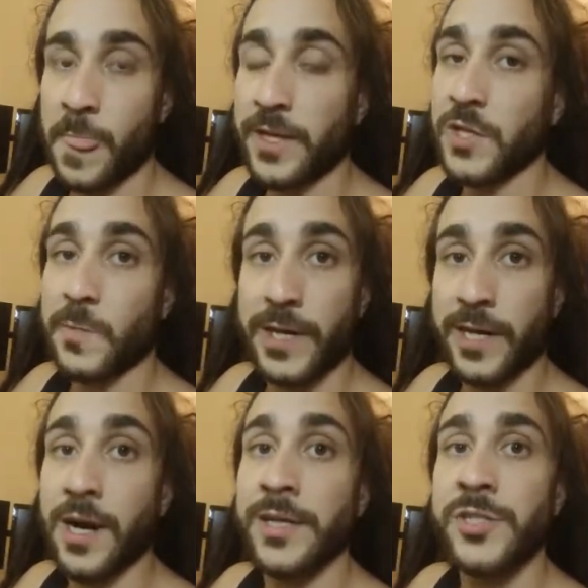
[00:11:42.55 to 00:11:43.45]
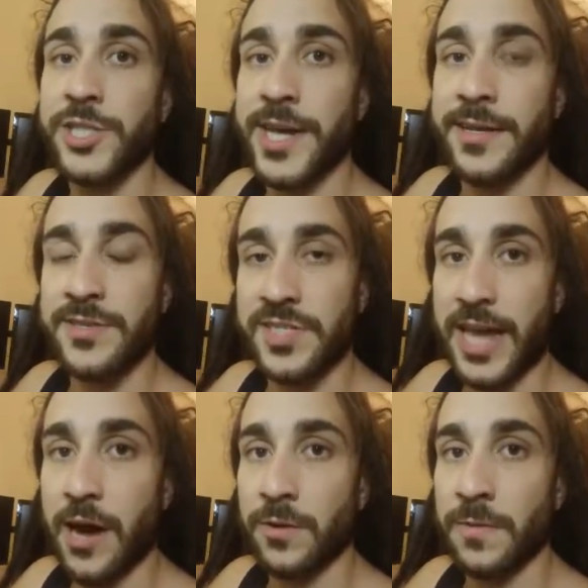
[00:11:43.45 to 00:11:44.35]
You need to pick an unshaken
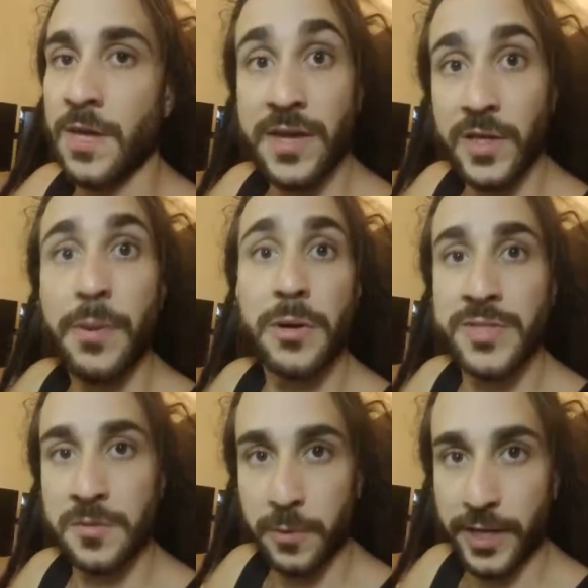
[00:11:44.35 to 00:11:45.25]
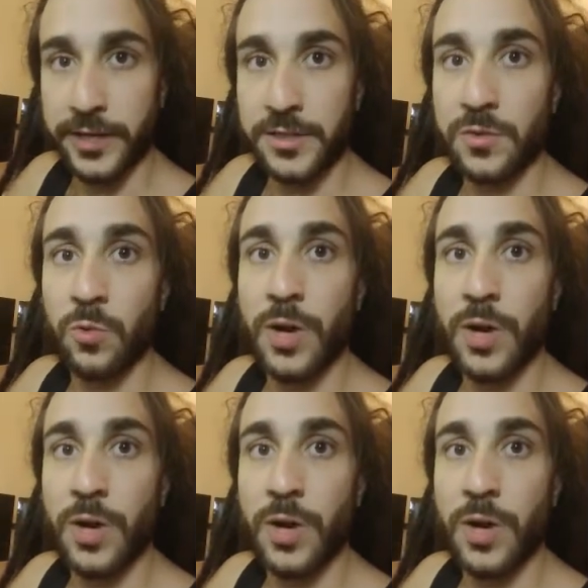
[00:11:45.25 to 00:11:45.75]
scout, and the opposing player